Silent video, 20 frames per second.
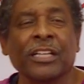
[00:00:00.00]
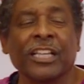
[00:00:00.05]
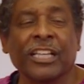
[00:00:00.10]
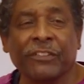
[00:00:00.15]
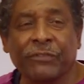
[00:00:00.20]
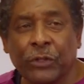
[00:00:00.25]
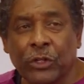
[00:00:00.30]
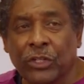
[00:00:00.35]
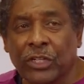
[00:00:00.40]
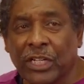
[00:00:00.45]

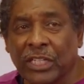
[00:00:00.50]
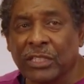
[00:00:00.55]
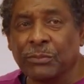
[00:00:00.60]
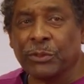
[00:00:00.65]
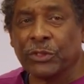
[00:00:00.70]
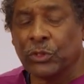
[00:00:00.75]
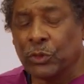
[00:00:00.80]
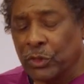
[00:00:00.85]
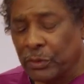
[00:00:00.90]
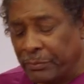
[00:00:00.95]
If you're
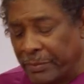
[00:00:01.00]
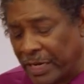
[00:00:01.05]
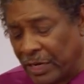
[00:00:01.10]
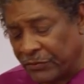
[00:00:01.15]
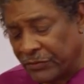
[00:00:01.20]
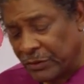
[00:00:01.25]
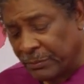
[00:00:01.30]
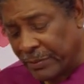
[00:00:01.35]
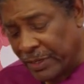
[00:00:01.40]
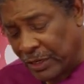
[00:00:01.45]
comfortable doing
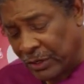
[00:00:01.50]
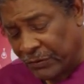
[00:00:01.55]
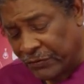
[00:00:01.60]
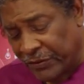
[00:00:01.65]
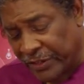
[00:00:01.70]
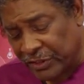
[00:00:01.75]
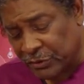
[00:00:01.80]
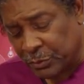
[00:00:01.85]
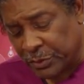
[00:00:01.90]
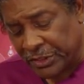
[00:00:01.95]
mouth to mouth,
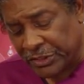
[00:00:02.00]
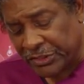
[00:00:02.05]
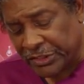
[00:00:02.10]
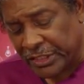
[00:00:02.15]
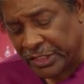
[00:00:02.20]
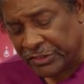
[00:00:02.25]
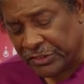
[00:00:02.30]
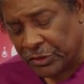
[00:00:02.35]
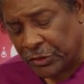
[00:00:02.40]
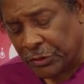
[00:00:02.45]
as we
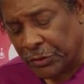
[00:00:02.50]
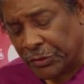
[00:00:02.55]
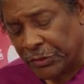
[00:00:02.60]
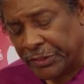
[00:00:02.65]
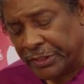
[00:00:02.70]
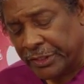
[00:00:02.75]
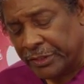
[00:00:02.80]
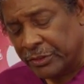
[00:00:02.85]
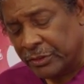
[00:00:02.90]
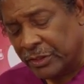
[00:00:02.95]
discussed
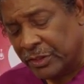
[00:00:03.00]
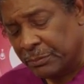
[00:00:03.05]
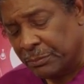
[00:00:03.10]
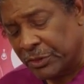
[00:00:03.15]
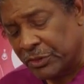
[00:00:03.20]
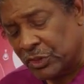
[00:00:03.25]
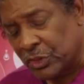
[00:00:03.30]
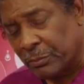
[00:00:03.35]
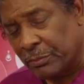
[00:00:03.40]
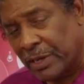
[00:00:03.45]
earlier, you can
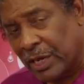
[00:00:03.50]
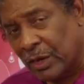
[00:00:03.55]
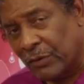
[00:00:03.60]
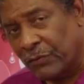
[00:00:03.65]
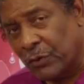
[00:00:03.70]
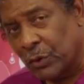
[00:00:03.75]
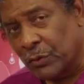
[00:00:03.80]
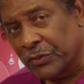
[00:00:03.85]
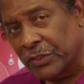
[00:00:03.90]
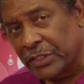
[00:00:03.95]
put your mouth
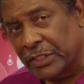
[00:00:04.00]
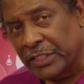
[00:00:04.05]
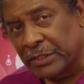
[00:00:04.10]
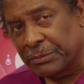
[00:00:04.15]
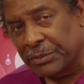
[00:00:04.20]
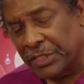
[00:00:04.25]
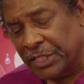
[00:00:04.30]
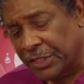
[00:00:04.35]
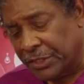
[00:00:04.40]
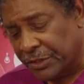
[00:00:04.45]
over the
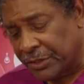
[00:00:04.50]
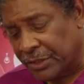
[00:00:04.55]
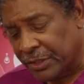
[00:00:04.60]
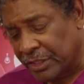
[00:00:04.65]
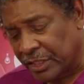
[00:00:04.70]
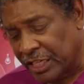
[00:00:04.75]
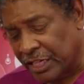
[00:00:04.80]
lips here.